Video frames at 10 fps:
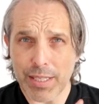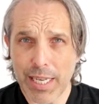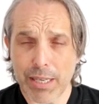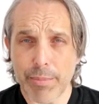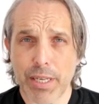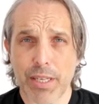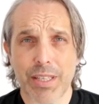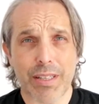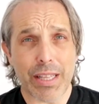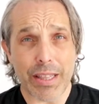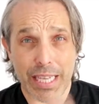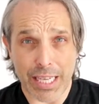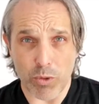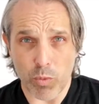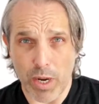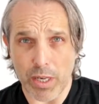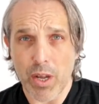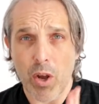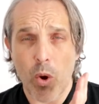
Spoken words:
centimeters, and the thickest one